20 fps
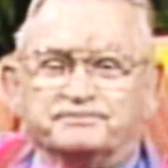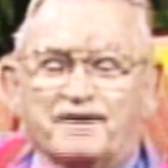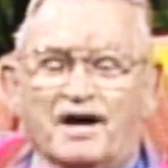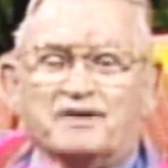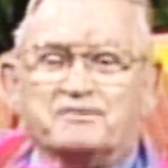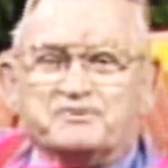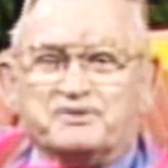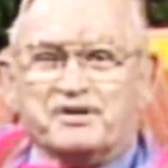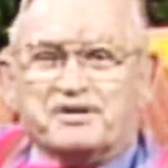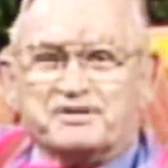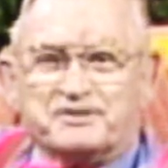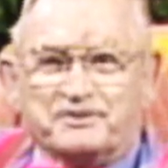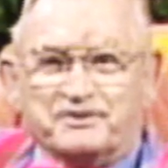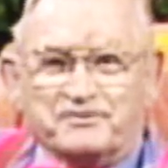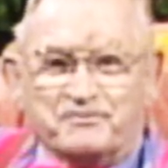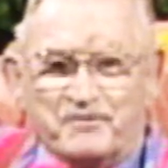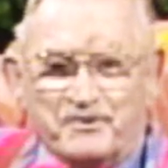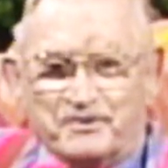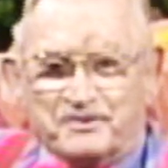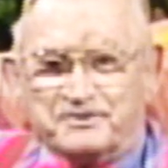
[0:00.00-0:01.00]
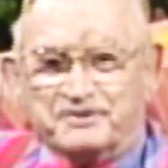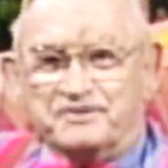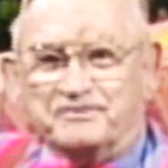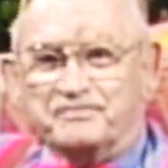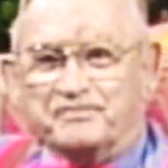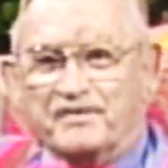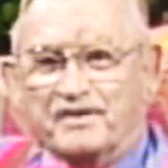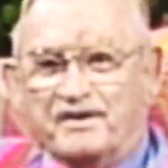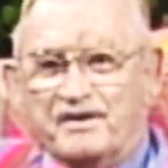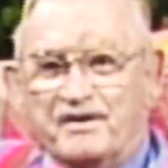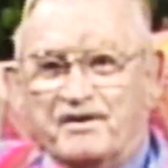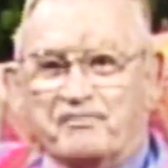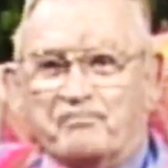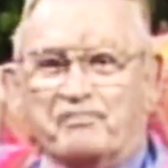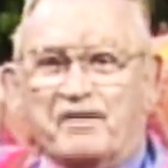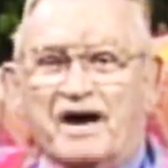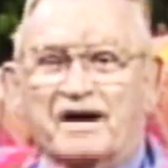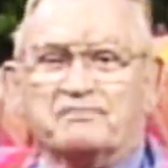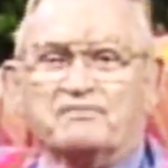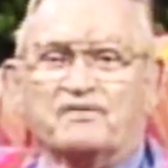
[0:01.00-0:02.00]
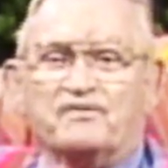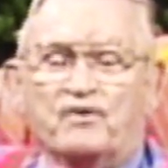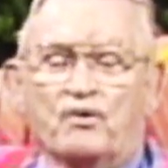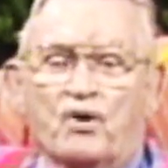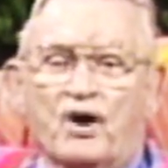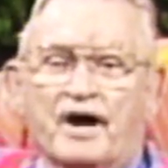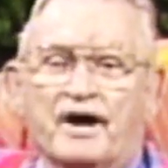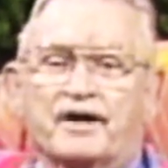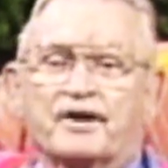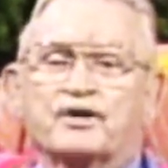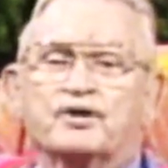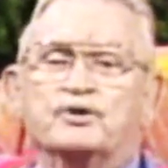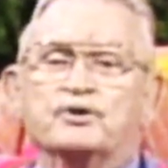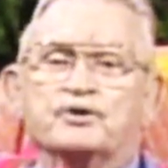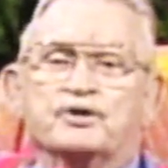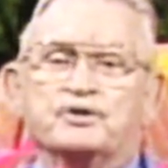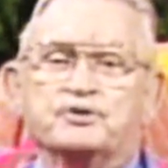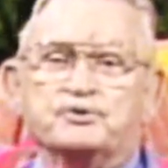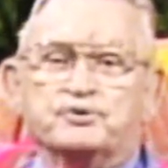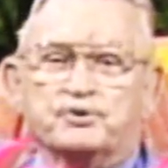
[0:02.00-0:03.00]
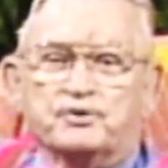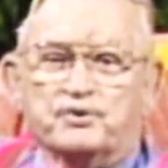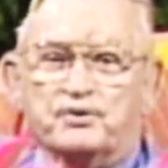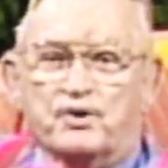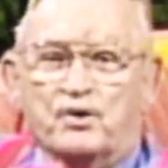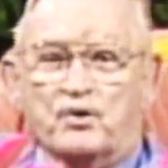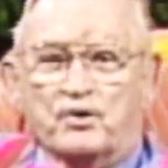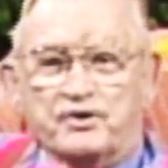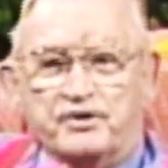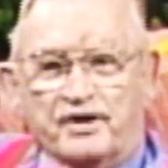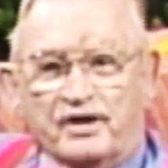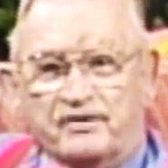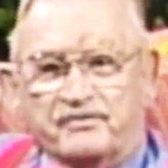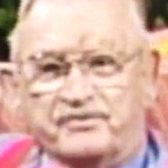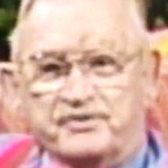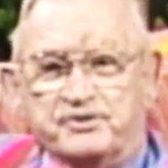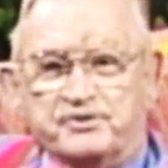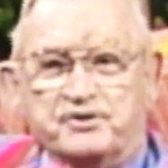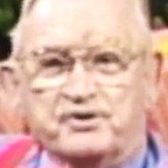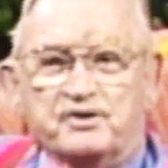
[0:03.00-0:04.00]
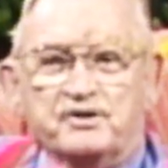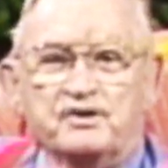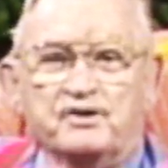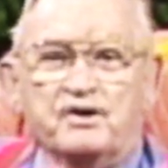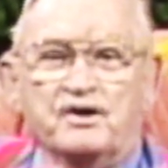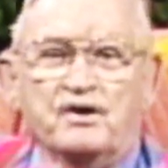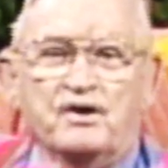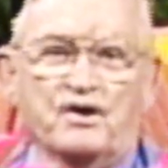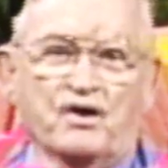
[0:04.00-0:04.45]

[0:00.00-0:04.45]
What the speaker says: I'm Justin Wilson. Back before I had a cooking show on television